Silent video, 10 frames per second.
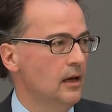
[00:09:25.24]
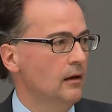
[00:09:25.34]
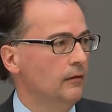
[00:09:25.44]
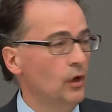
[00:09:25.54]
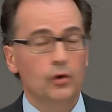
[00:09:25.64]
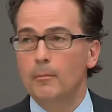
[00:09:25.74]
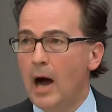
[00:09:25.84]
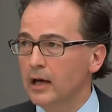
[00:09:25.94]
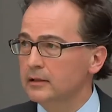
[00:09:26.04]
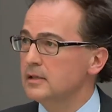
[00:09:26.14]
Theodor
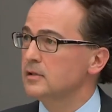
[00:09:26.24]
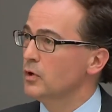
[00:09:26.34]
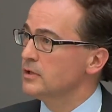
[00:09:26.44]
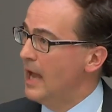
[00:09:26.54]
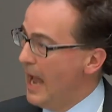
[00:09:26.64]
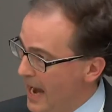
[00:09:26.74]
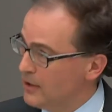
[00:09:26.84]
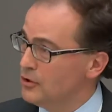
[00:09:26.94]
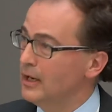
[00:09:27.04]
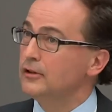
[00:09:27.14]
Martens was
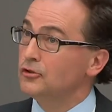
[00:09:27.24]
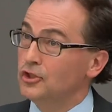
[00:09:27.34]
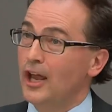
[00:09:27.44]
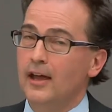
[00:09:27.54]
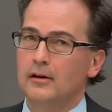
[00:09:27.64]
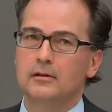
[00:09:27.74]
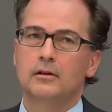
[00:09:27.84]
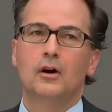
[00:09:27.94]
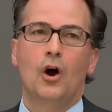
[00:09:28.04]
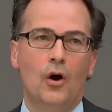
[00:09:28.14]
actually the chair
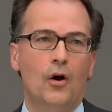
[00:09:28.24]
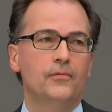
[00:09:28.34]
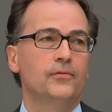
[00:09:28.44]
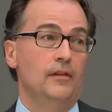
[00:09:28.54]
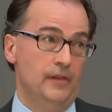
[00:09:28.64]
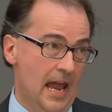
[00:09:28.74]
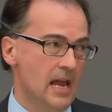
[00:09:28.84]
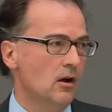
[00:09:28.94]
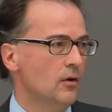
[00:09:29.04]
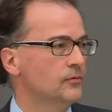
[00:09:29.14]
of the
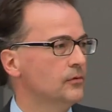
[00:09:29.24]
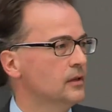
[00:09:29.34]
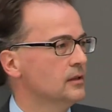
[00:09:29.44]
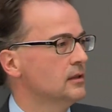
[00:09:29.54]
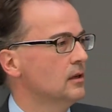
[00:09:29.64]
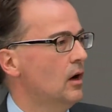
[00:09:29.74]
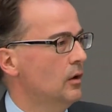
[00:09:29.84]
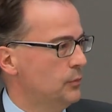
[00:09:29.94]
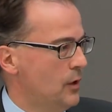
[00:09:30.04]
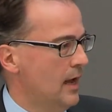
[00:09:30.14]
Hague Conference on
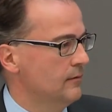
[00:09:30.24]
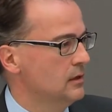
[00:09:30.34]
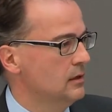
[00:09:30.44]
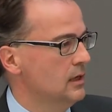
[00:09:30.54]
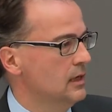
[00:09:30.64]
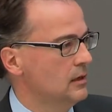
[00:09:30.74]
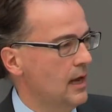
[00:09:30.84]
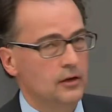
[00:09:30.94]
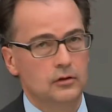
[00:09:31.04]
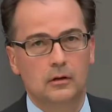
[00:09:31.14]
Private
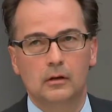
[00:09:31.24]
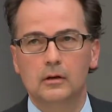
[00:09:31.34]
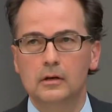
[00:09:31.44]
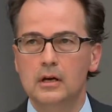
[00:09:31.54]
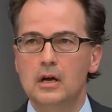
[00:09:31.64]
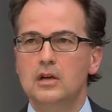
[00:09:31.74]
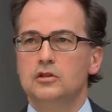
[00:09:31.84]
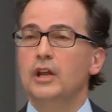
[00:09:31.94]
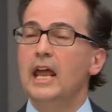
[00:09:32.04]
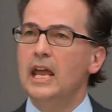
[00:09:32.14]
International Law. So
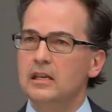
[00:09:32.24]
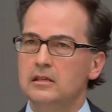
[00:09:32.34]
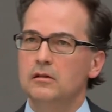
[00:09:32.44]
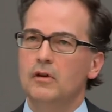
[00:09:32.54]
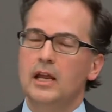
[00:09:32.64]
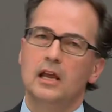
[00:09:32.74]
the history